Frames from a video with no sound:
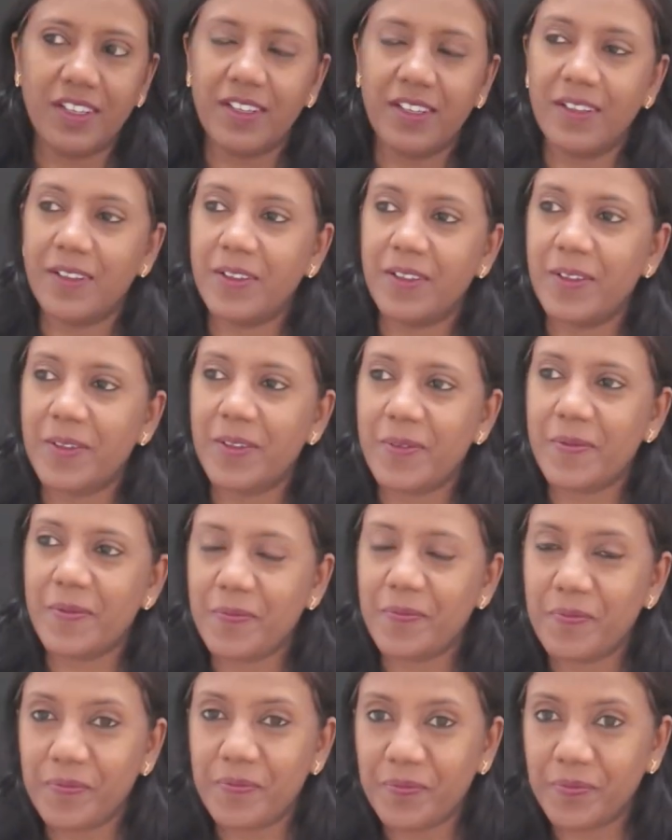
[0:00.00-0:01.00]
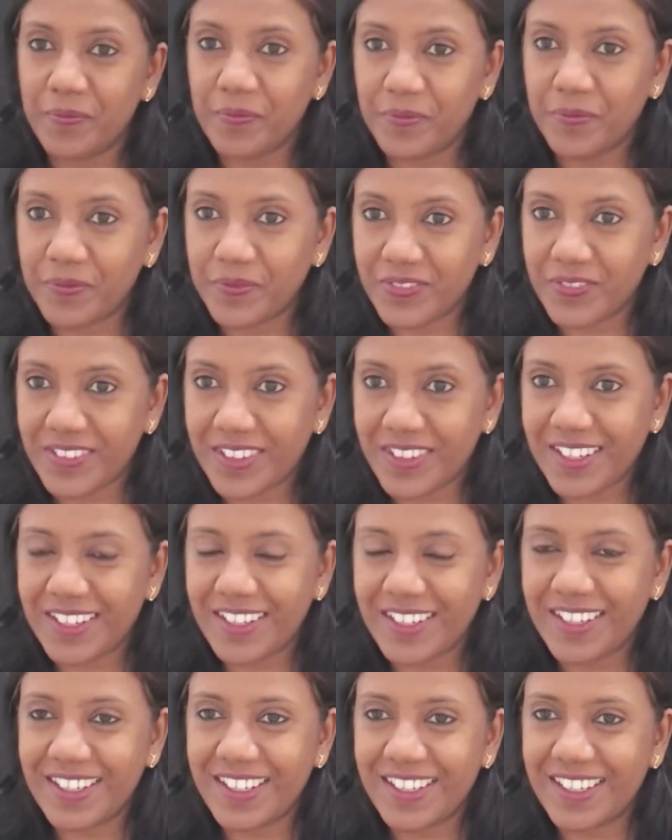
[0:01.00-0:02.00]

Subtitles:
(no one is talking)